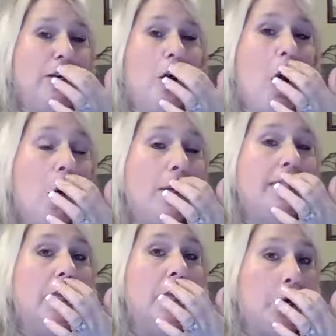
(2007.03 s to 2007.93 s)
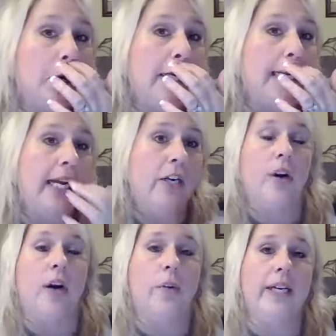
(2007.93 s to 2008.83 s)
they're always learning and
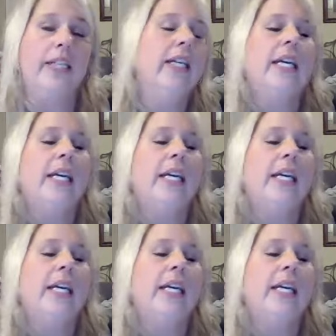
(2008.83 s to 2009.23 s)
growing.